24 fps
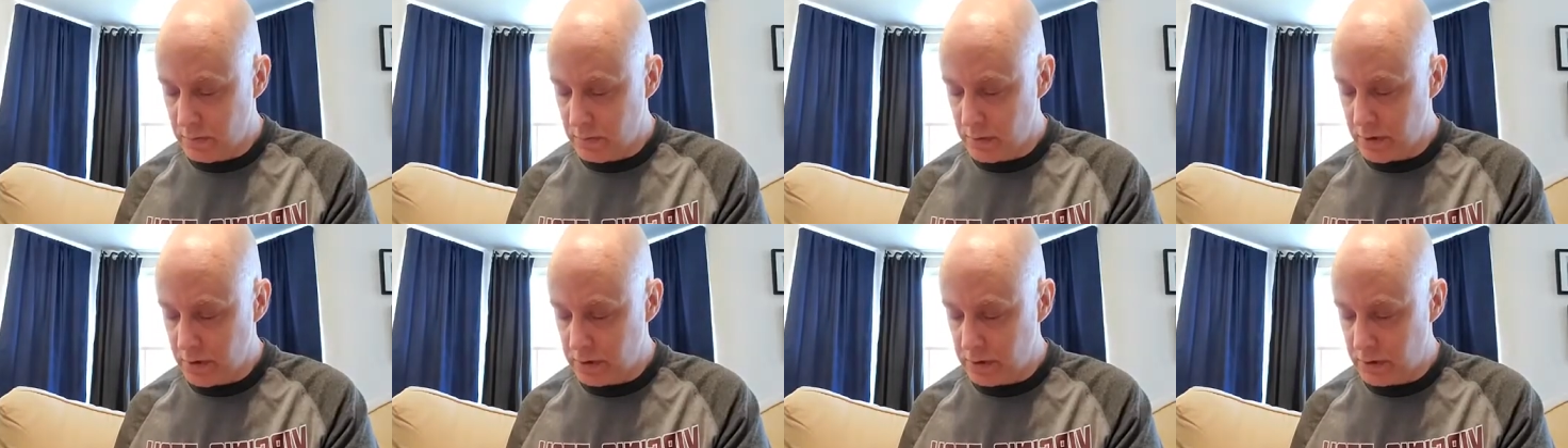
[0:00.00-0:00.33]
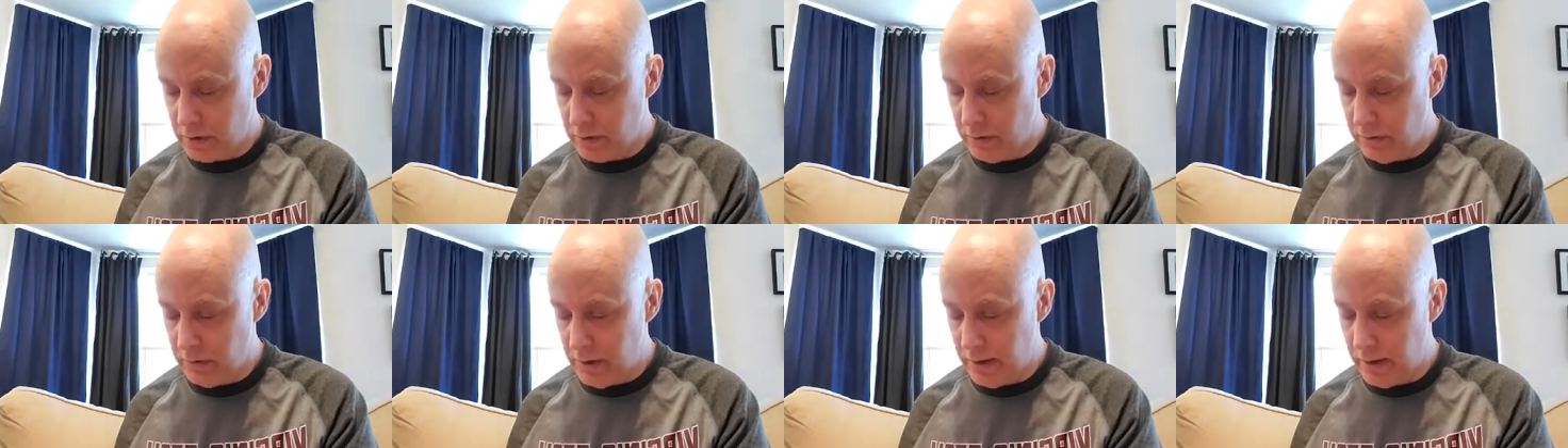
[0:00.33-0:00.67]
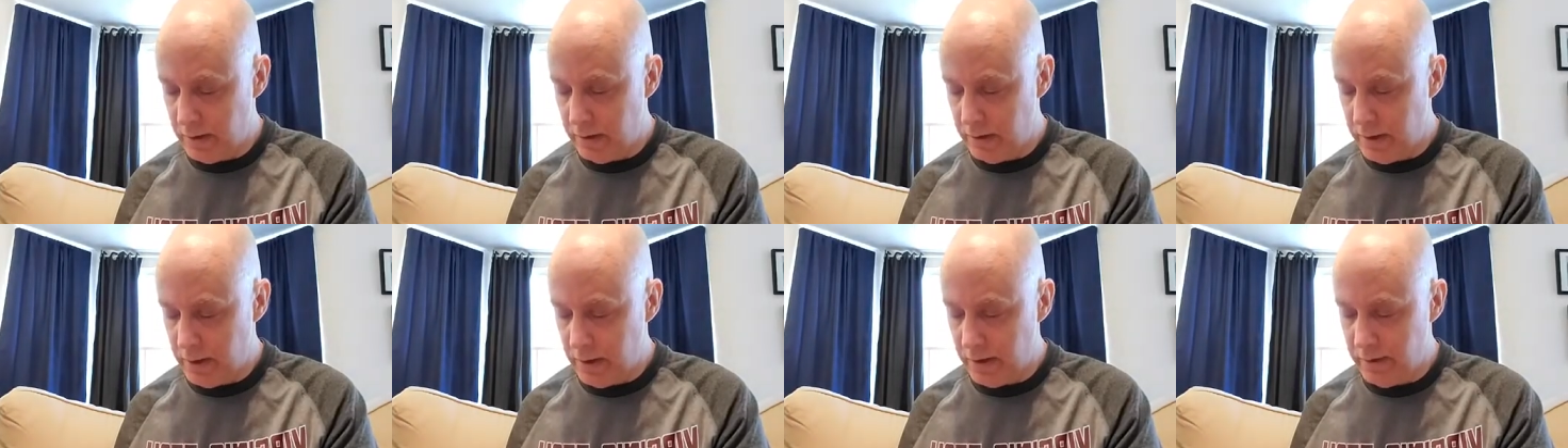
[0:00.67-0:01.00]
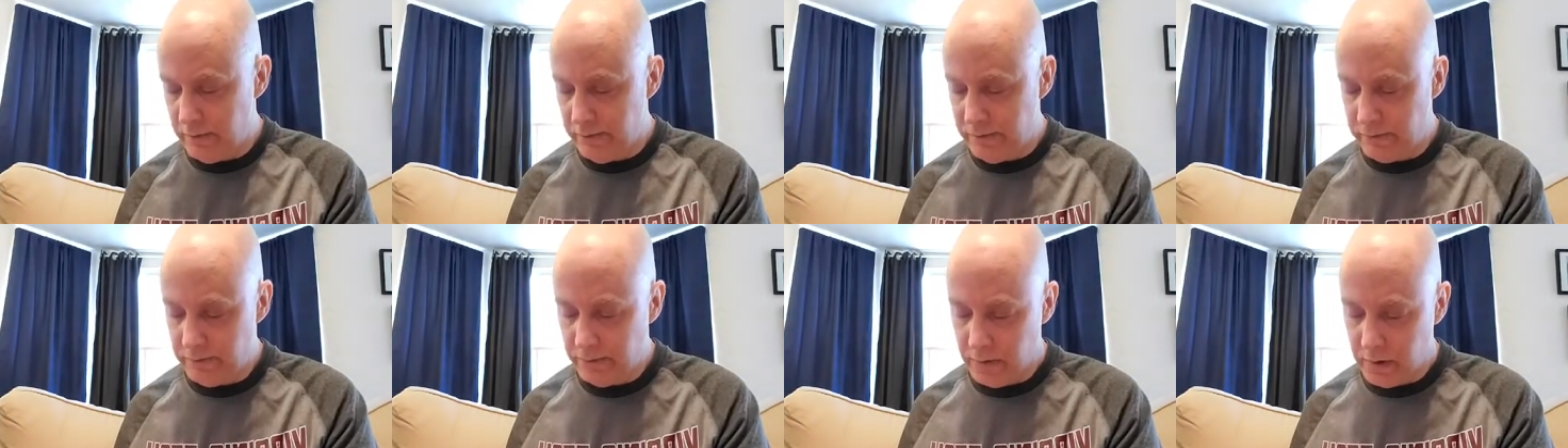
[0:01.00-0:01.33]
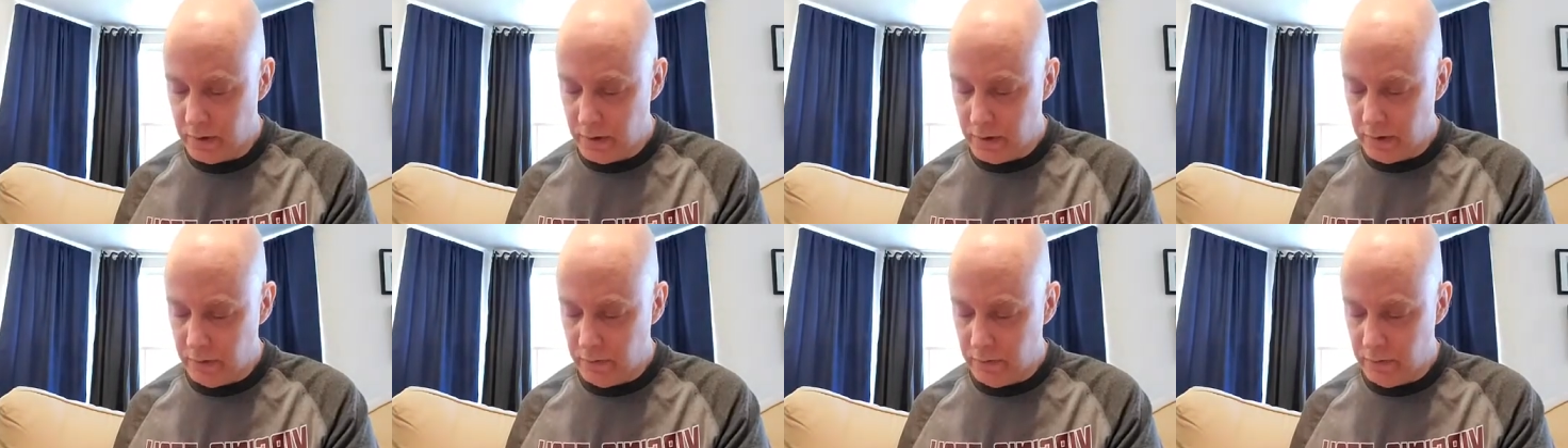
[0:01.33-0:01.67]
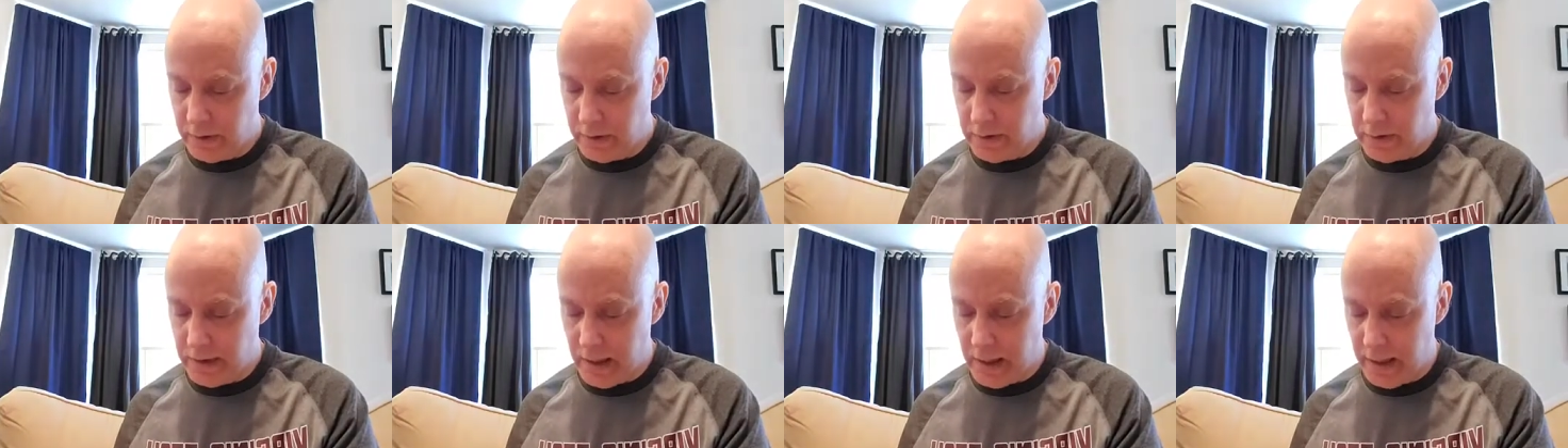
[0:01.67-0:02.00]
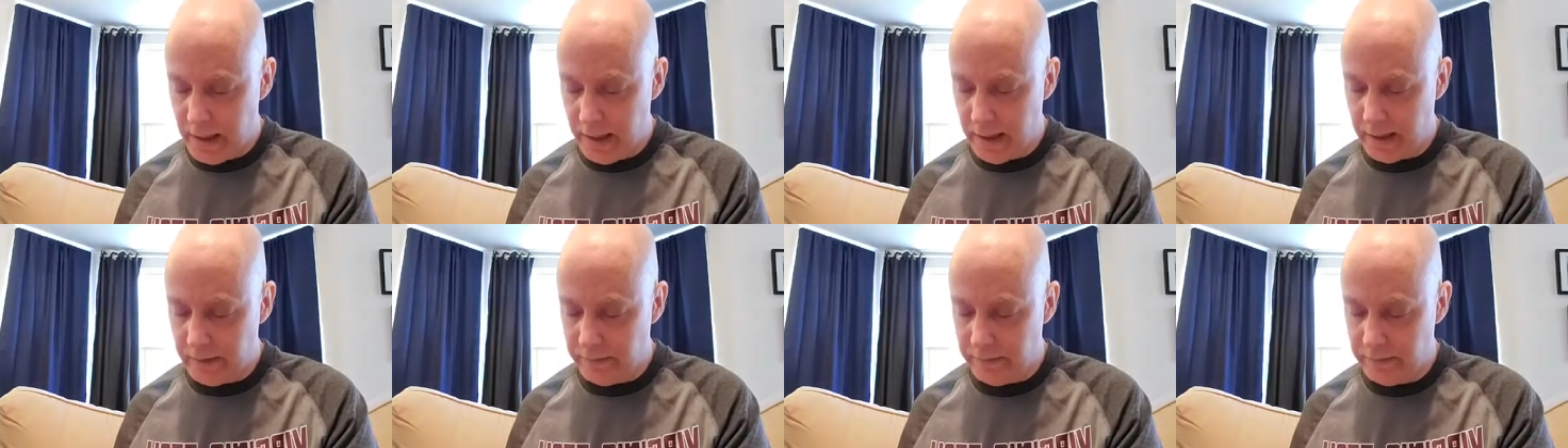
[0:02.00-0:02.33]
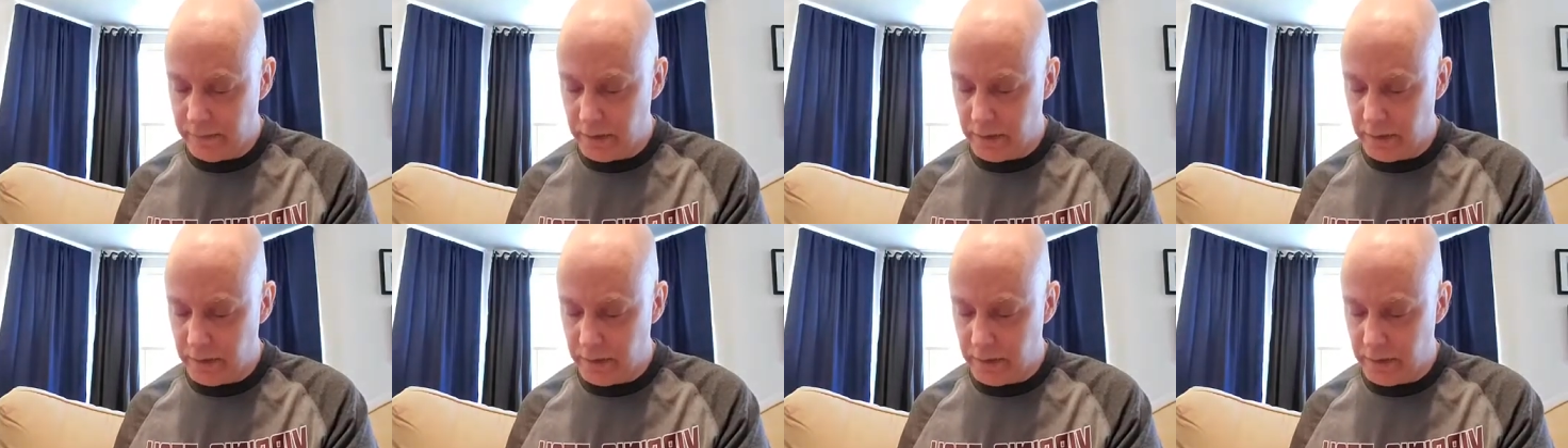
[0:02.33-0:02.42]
So they've with dad.